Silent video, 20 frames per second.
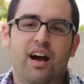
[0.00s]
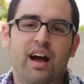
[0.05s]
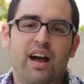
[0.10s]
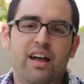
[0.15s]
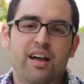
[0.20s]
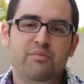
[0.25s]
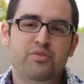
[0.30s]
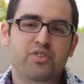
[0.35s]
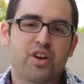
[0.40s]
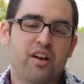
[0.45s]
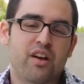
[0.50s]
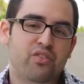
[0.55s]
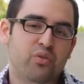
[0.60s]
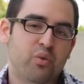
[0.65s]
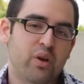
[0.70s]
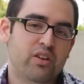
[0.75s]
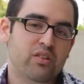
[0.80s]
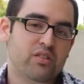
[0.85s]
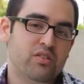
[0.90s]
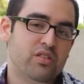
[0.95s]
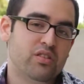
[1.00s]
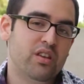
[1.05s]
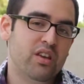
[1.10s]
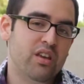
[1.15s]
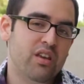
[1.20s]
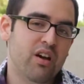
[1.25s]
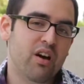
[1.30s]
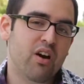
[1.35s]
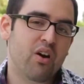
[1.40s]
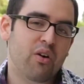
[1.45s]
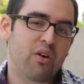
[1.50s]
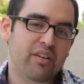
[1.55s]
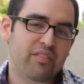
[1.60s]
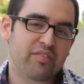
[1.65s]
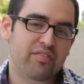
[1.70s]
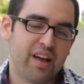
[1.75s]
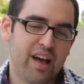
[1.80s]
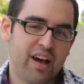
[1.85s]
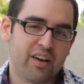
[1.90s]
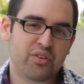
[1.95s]
Hi, I'm Josh Zwagil, CEO
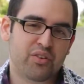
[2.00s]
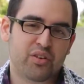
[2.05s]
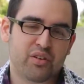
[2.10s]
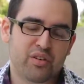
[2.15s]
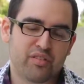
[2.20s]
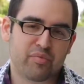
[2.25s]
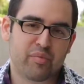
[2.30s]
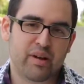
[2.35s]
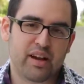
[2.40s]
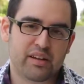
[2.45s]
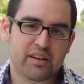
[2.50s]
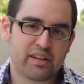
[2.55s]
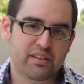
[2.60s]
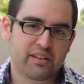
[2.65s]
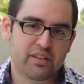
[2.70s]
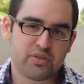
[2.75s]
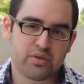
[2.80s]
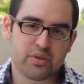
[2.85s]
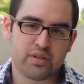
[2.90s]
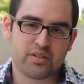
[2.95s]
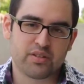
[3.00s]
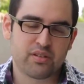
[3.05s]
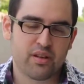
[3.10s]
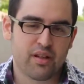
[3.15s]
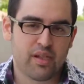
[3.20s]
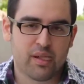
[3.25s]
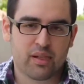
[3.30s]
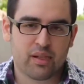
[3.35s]
and founder of My Daily Choice.